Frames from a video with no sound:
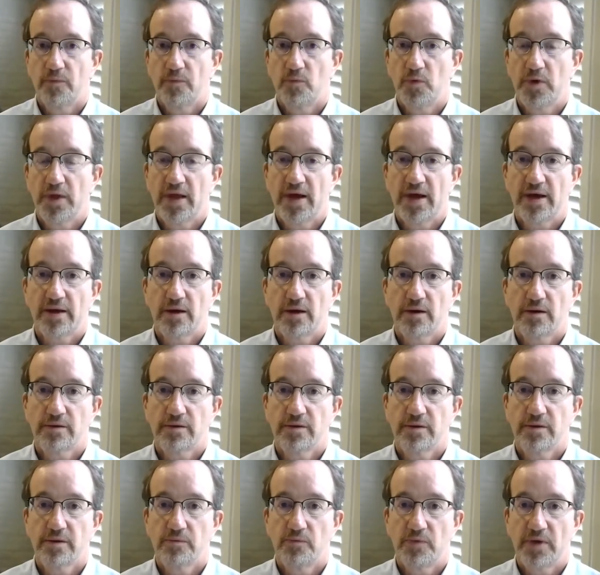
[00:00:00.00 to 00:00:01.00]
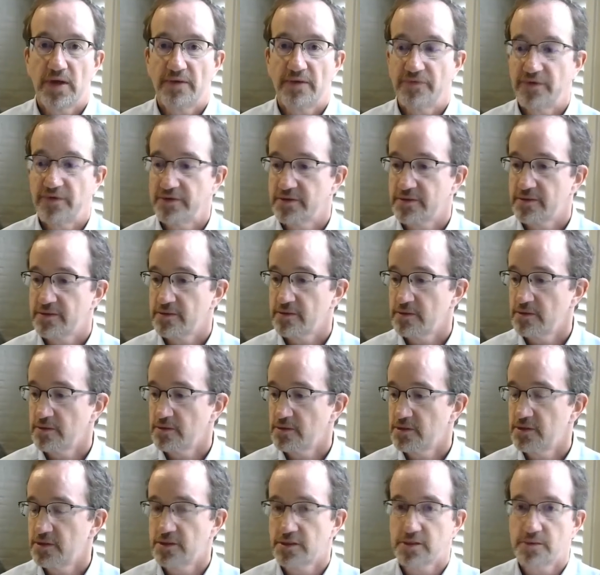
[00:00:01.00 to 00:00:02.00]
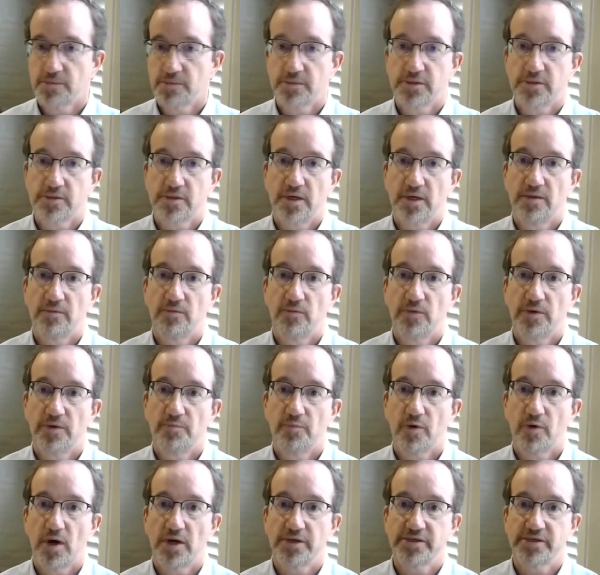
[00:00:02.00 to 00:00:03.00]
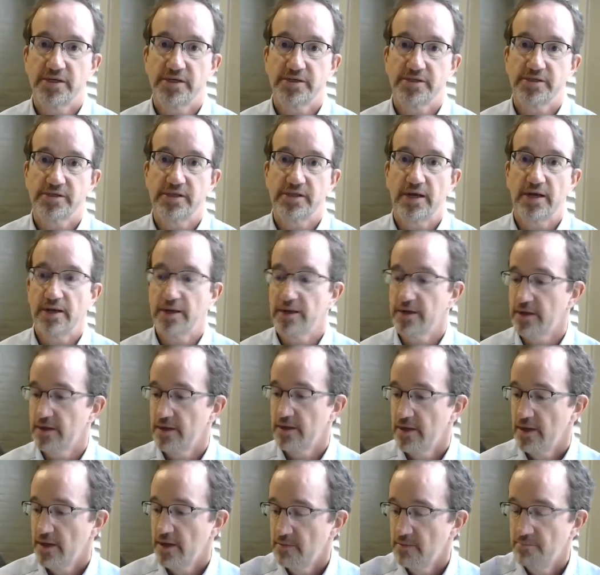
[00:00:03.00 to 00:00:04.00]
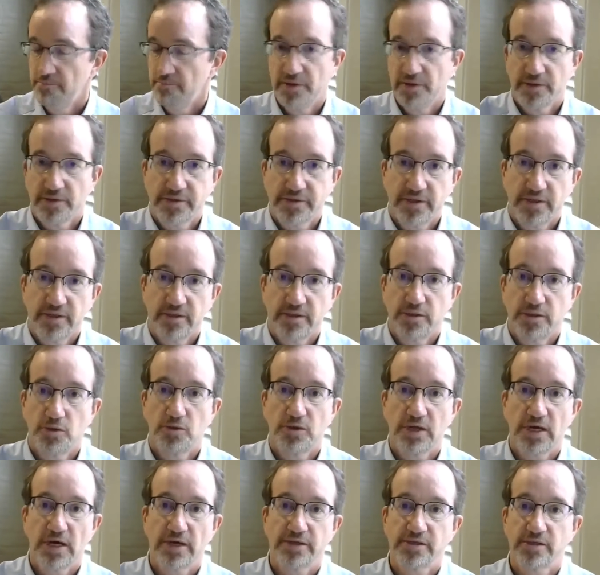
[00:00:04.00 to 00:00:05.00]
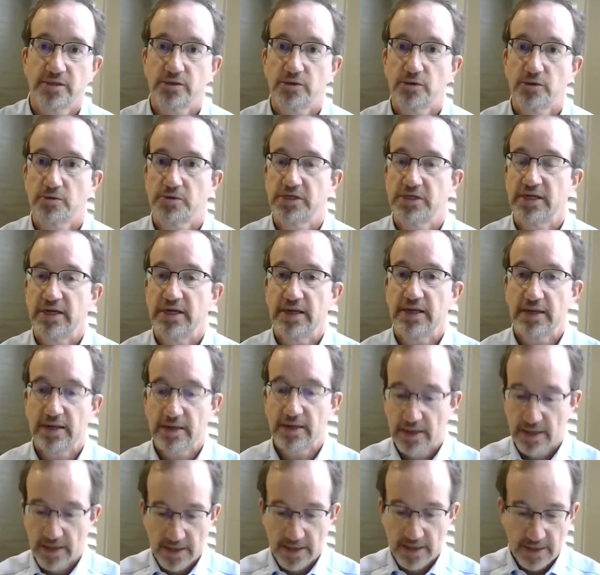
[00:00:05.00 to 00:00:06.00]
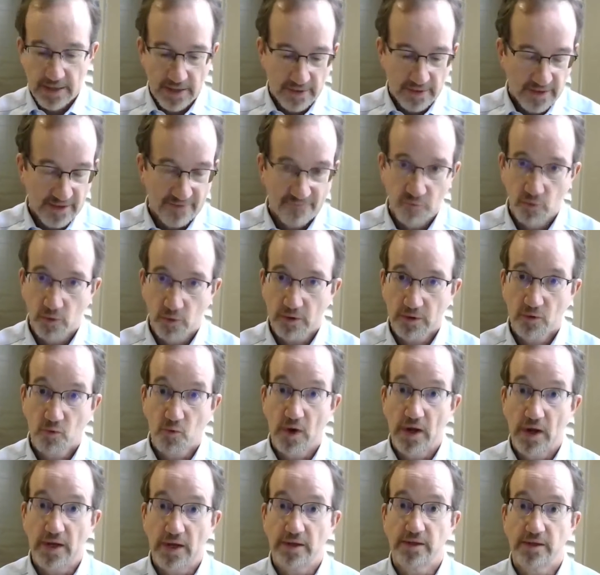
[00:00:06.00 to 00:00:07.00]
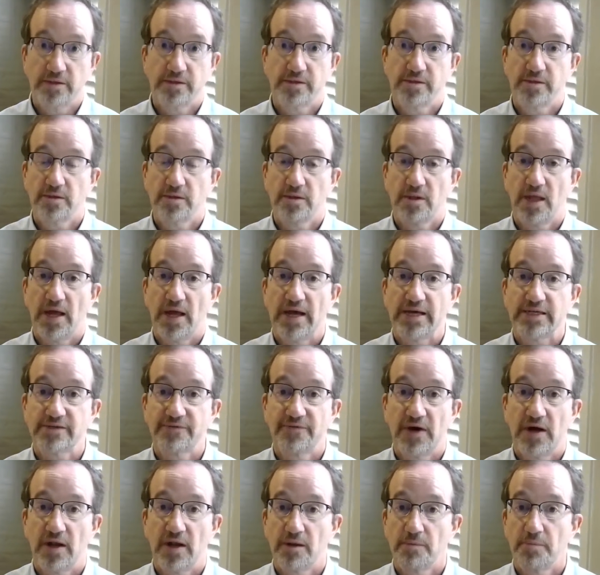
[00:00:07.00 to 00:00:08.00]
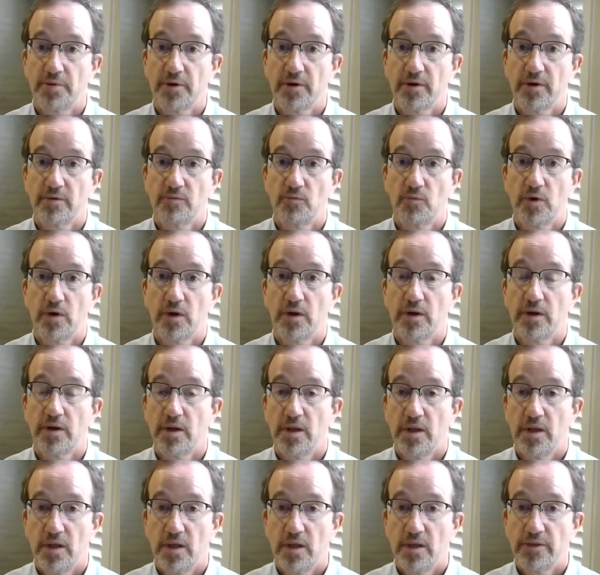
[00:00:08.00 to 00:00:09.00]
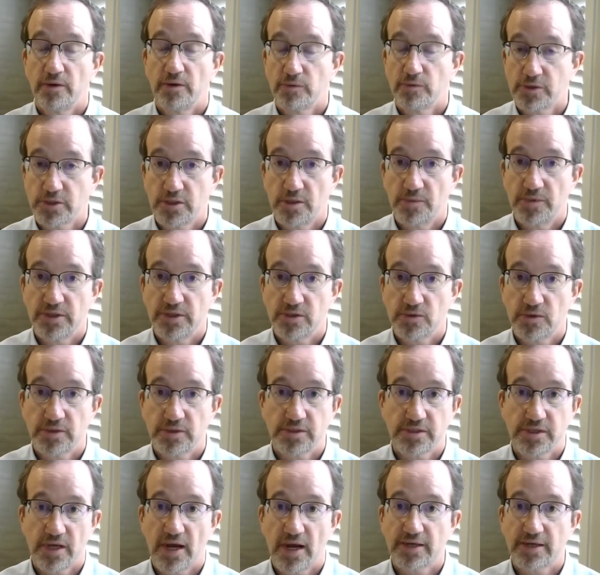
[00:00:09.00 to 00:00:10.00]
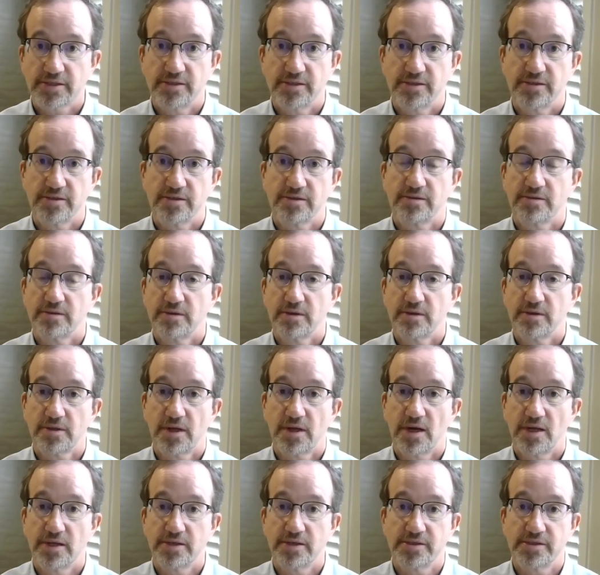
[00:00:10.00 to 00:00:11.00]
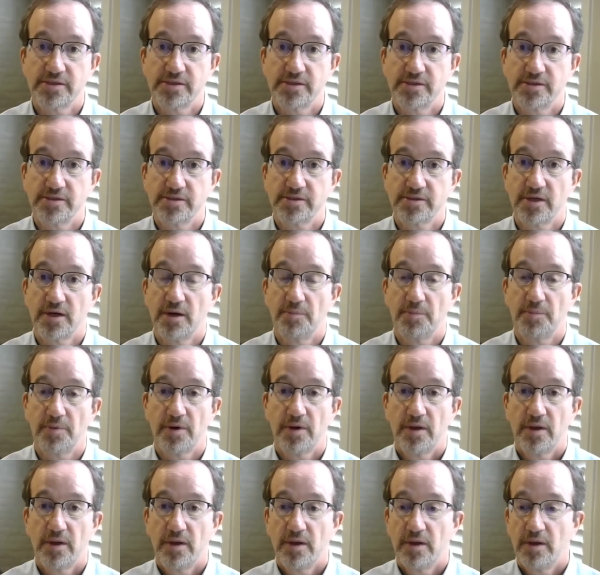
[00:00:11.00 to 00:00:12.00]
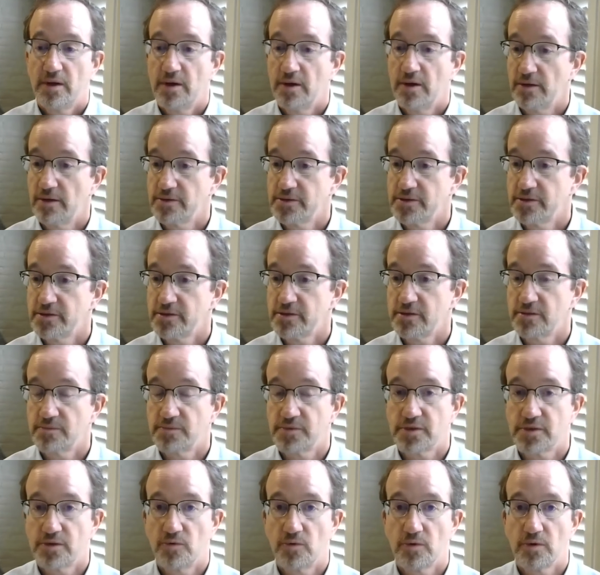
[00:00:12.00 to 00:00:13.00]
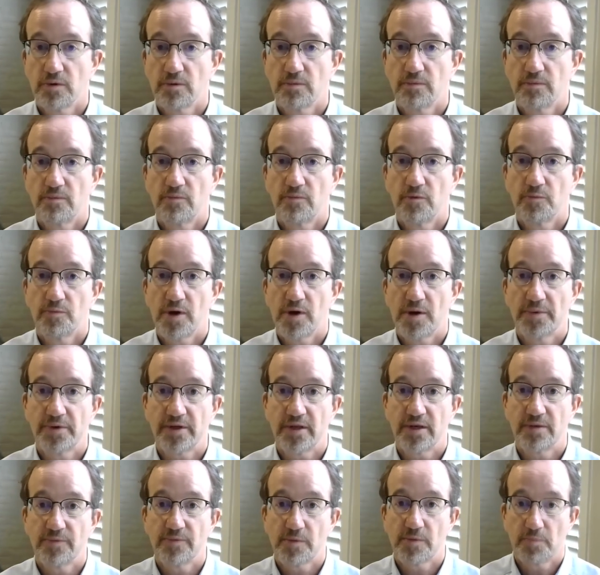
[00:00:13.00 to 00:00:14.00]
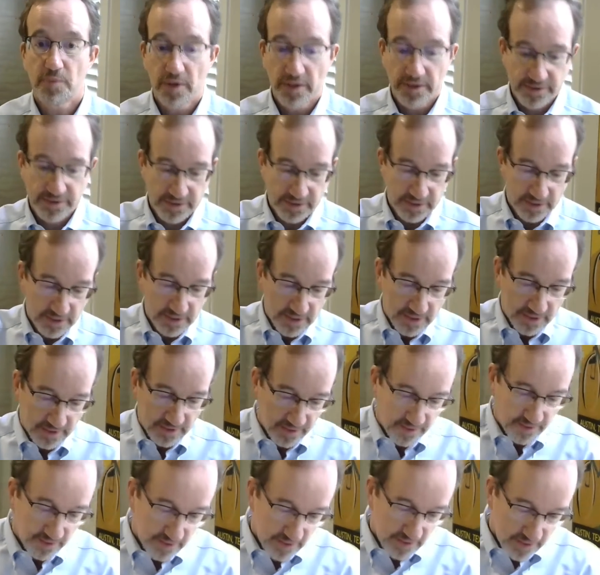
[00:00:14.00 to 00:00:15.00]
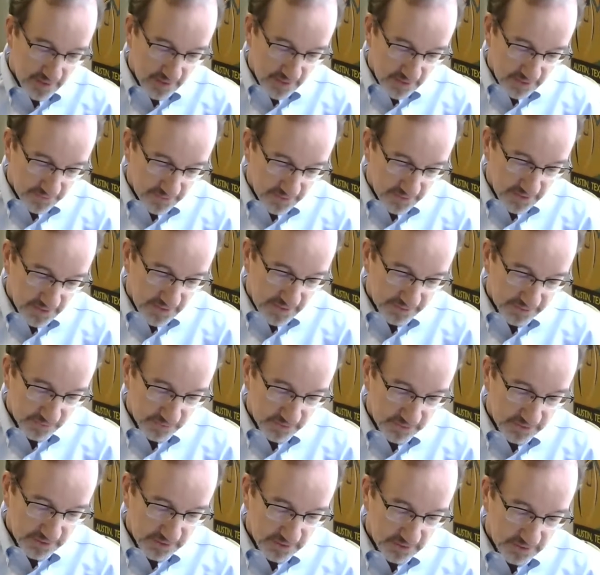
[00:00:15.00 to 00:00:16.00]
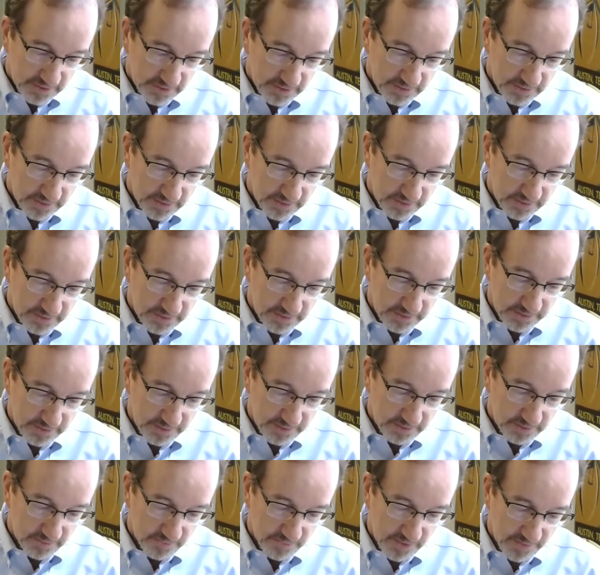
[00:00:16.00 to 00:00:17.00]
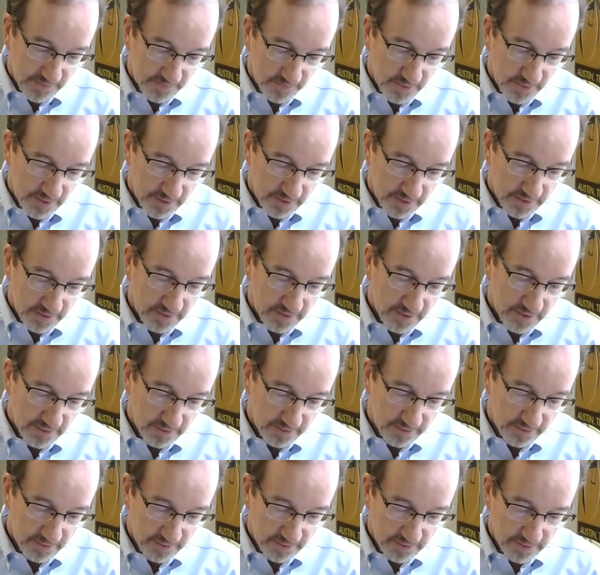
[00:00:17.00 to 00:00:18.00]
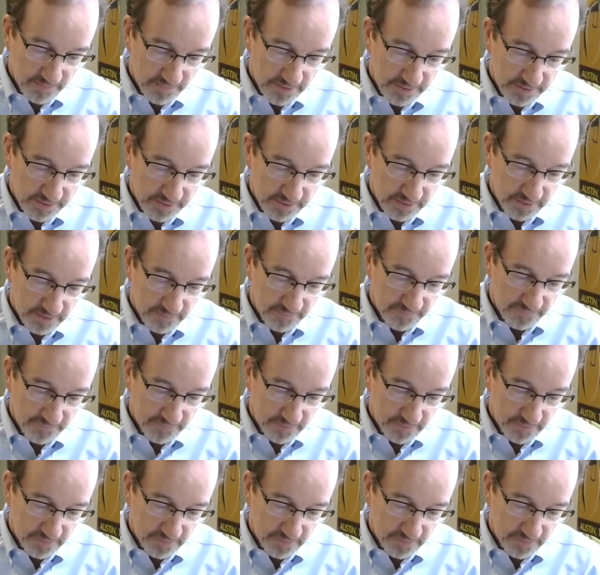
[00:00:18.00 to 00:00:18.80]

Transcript: we have these systems that we process data built in 2013, and they've worked great until the last filing period when there were so many transactions. It kind of seized up our system. So we're probably going to replace it. And the address check is a good one. I'm writing it down to myself.